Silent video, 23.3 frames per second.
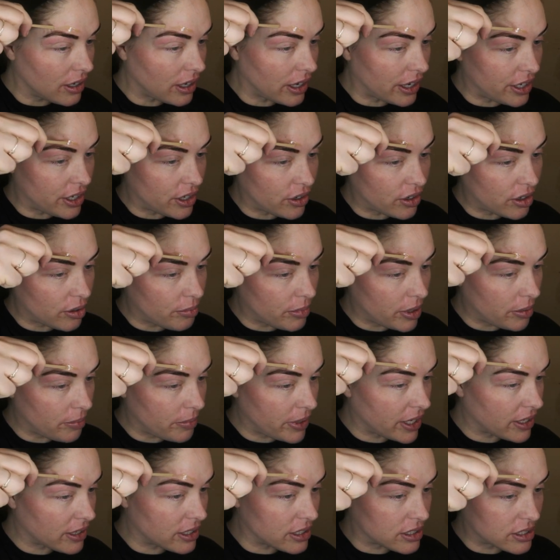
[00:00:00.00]
I know I may
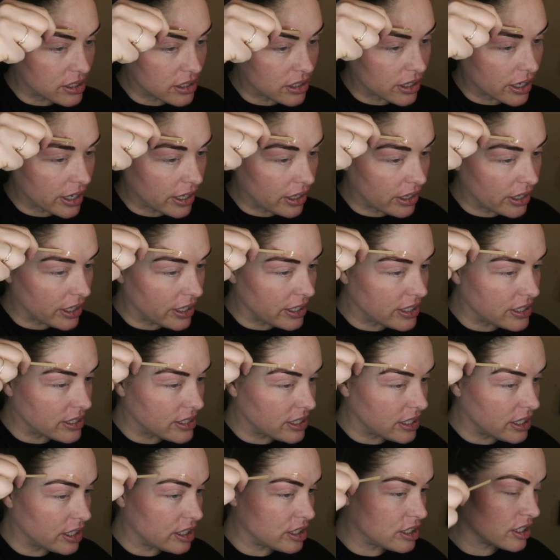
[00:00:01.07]
make this look hella
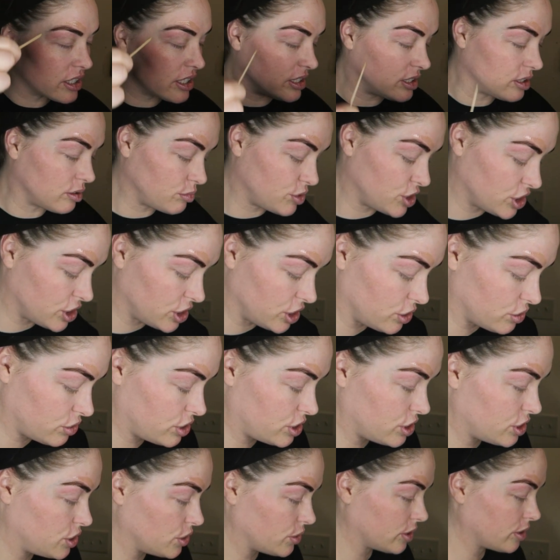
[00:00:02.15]
easy. It's because I'm just
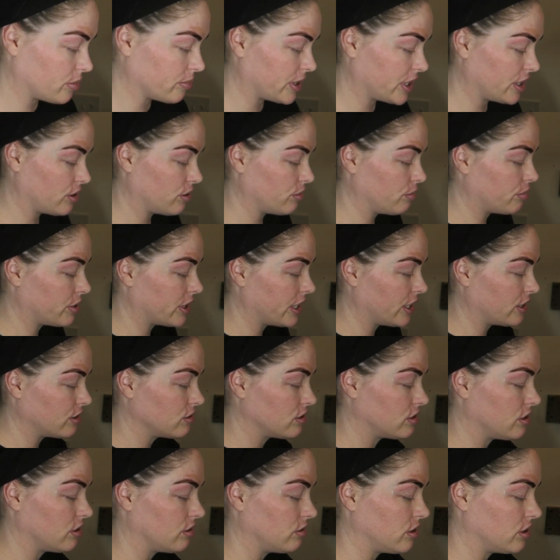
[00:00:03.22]
used to doing my own
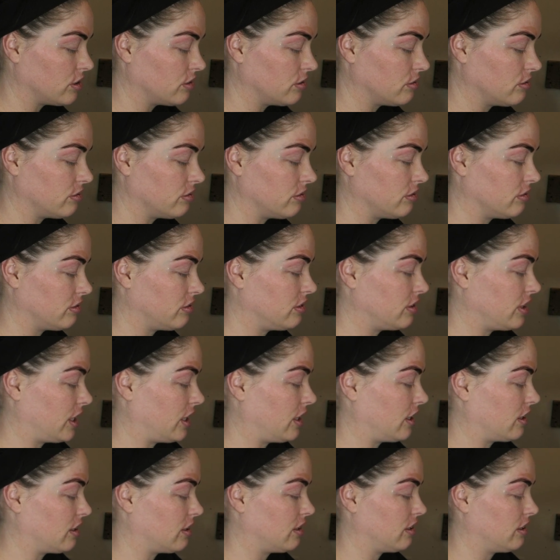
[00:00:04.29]
brows, so don't
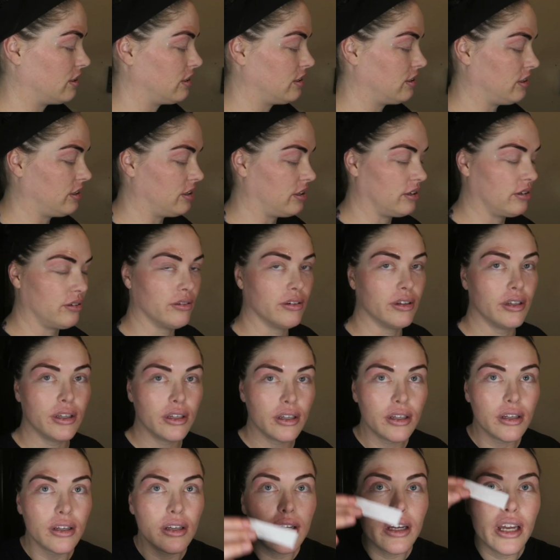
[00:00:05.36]
think, you know.
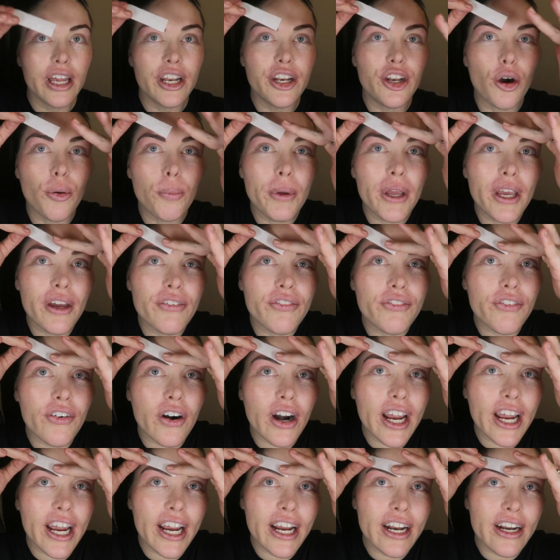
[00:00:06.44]
And don't be
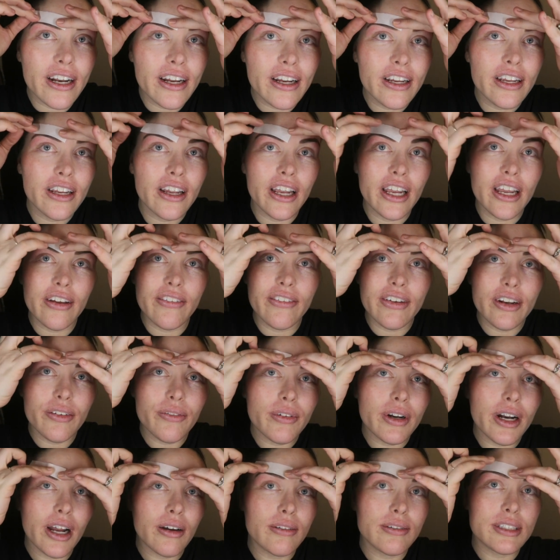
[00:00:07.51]
afraid.
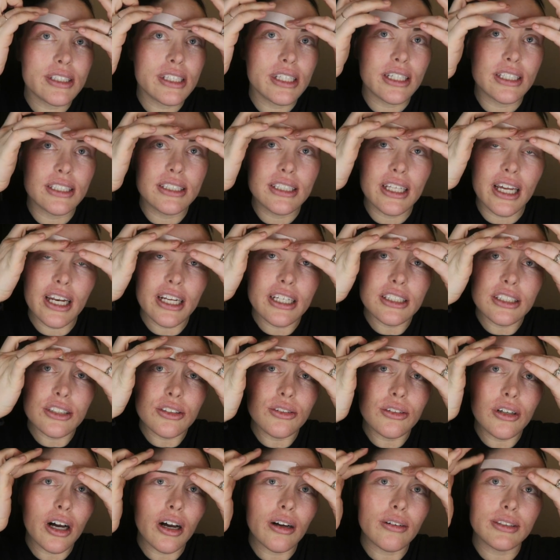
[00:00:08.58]
Even when I was in aesthetic
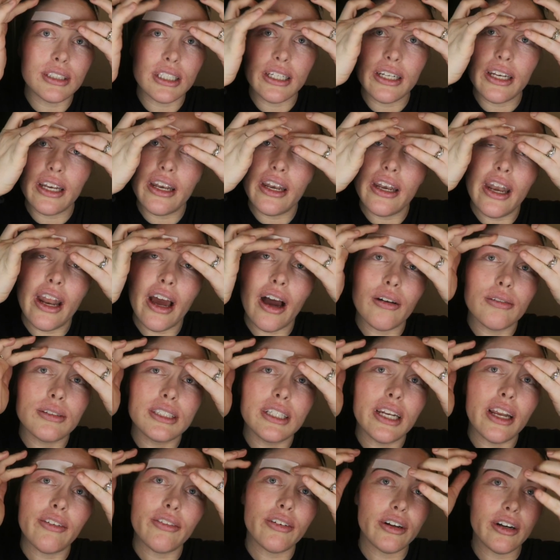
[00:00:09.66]
school, I
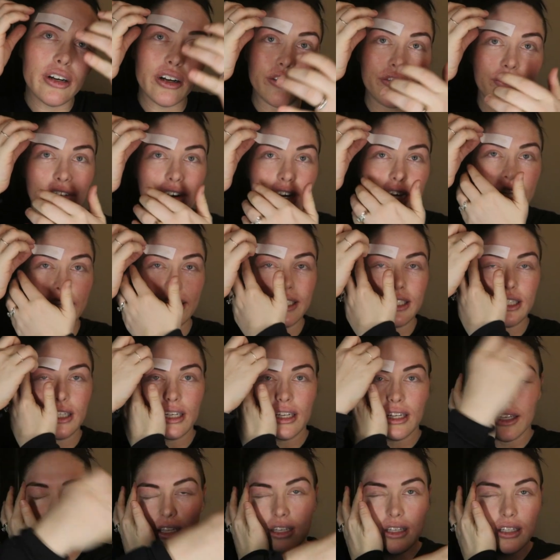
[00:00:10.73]
was never afraid
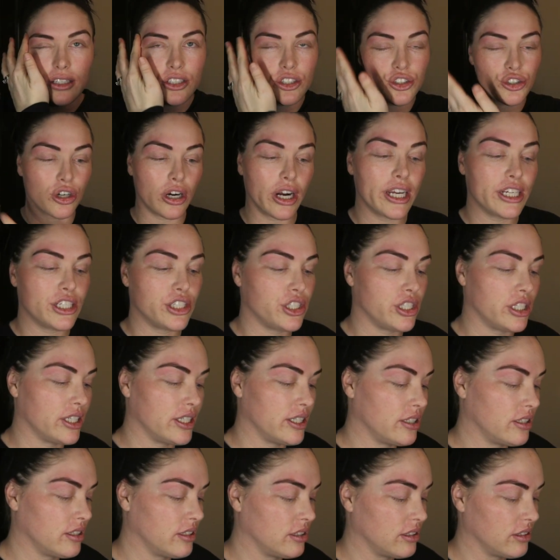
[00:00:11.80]
to try
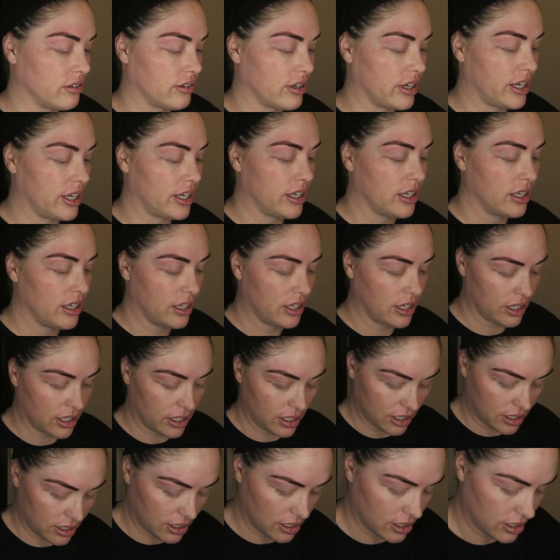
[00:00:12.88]
shit, okay?
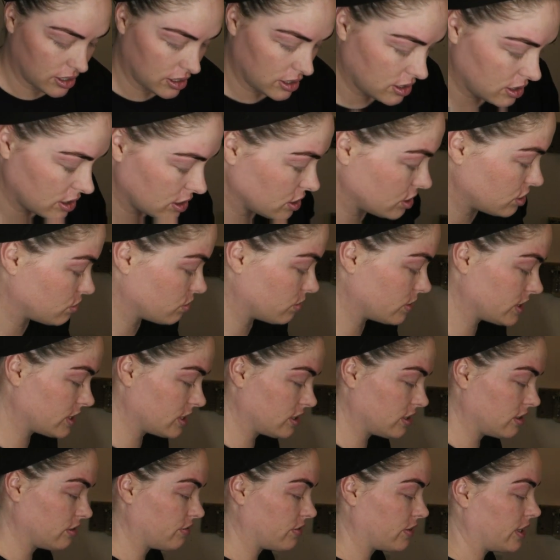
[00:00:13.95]
I just
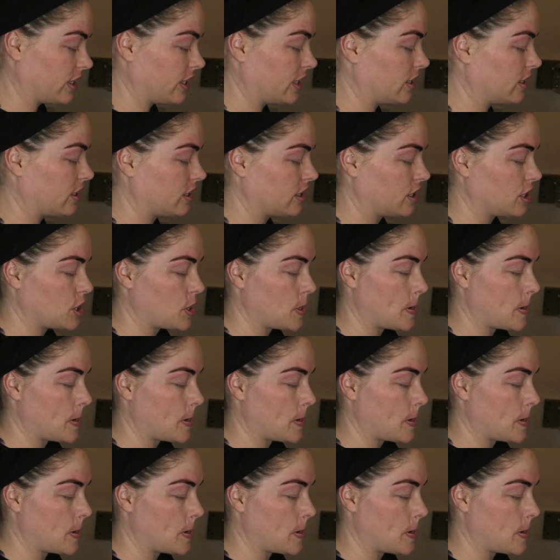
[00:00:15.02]
wasn't afraid.